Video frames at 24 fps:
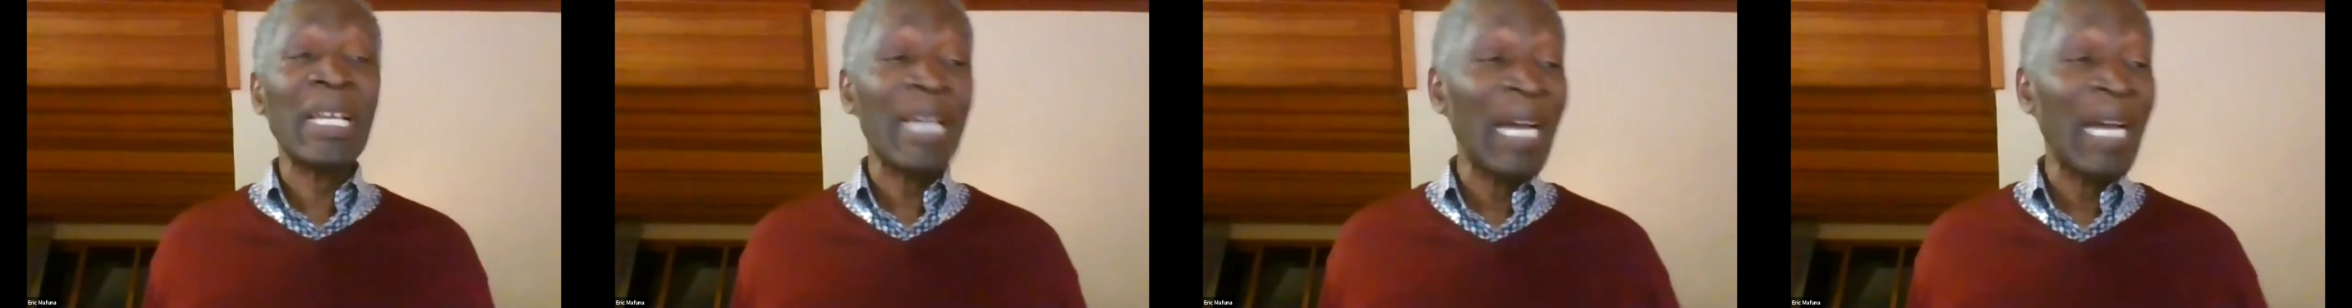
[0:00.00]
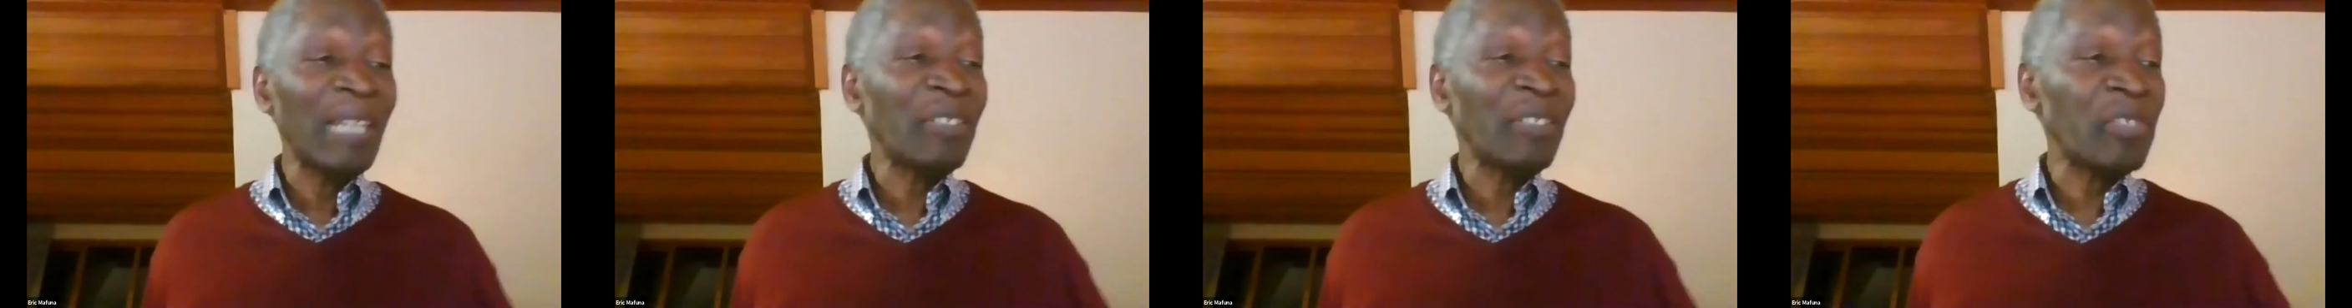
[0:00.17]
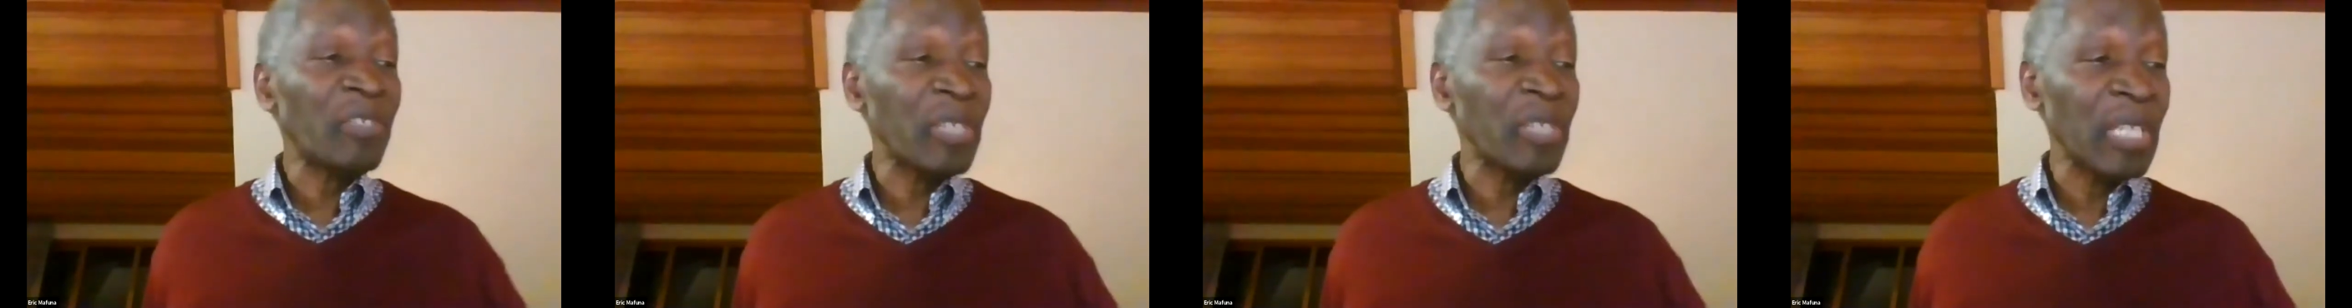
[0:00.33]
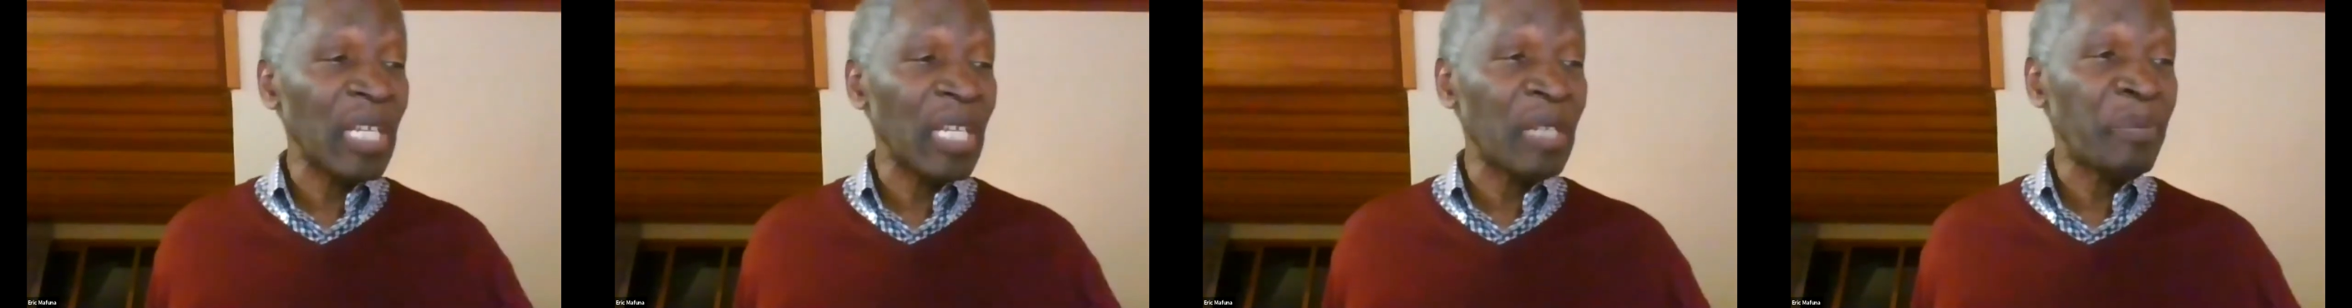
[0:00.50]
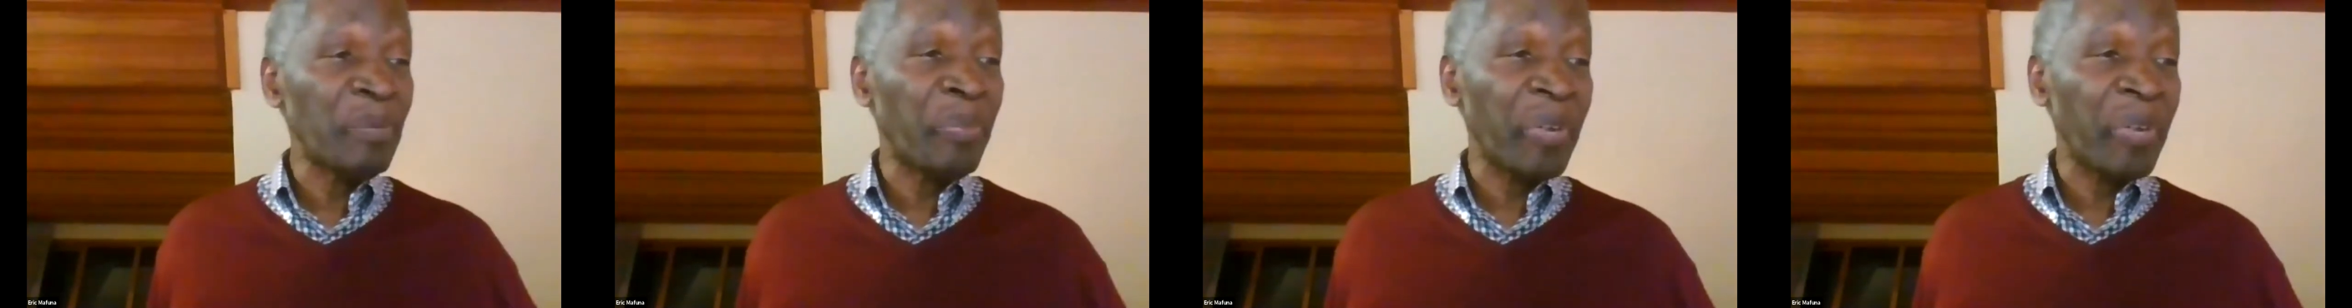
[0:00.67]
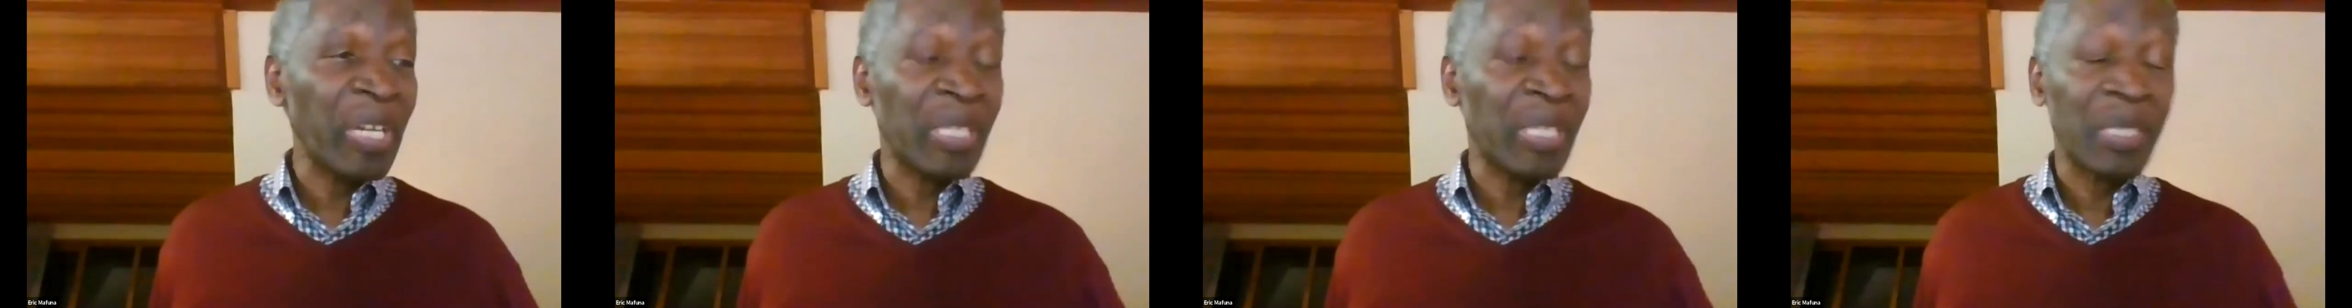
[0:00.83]
country
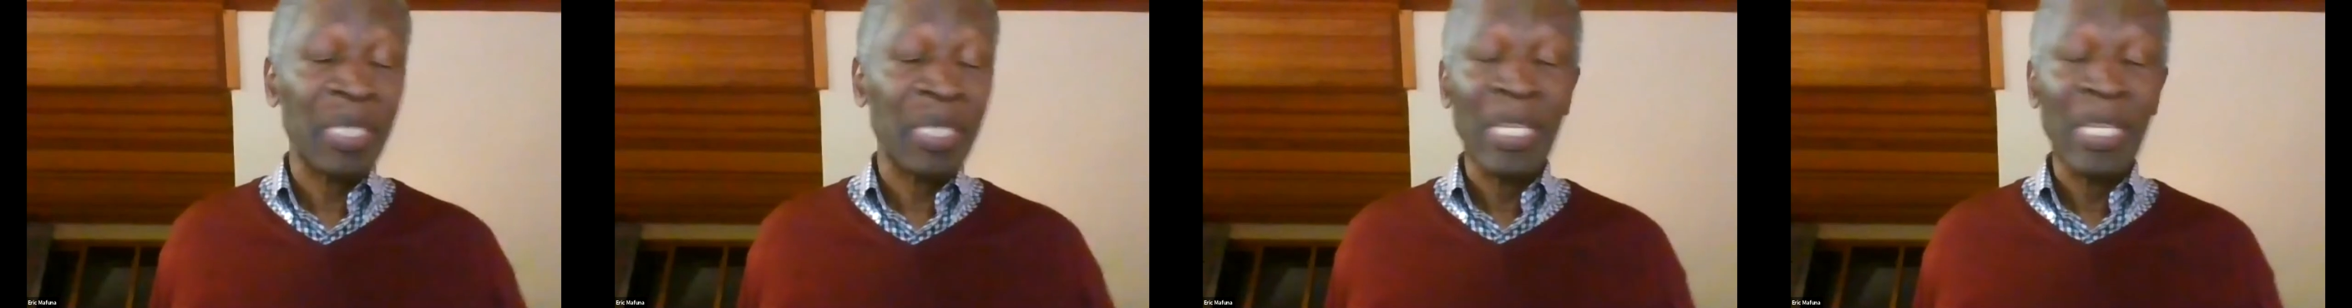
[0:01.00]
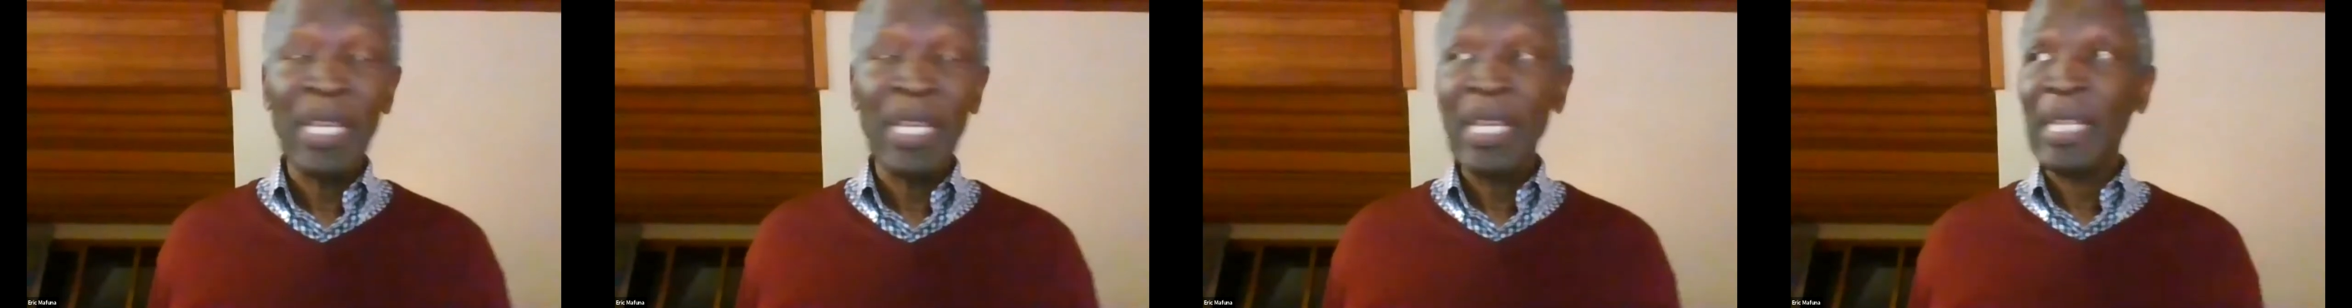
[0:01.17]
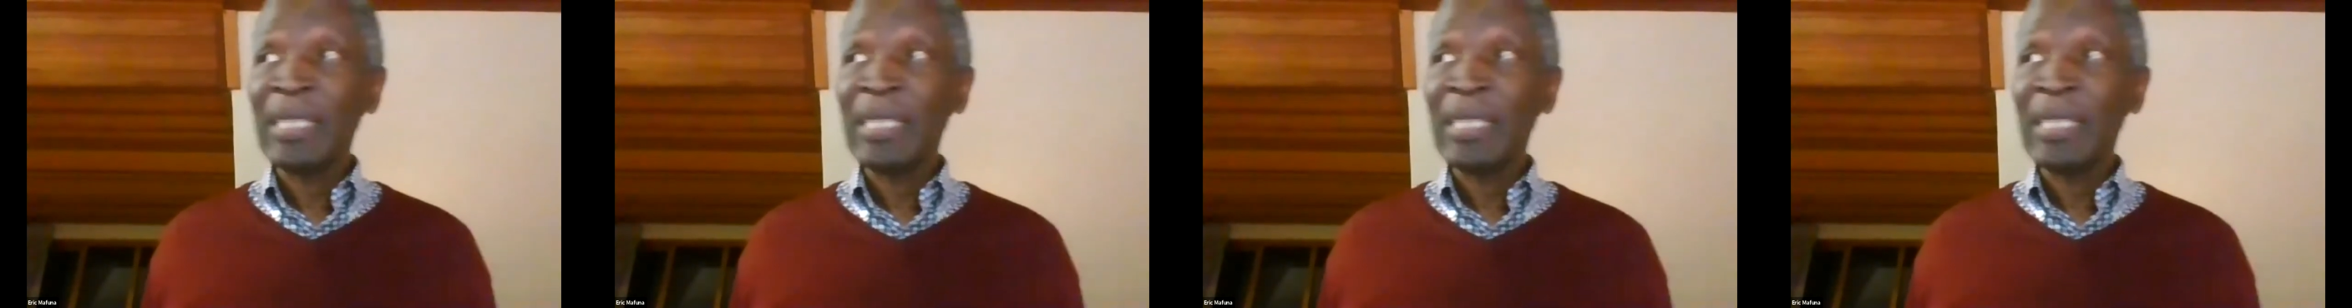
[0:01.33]
in BRICS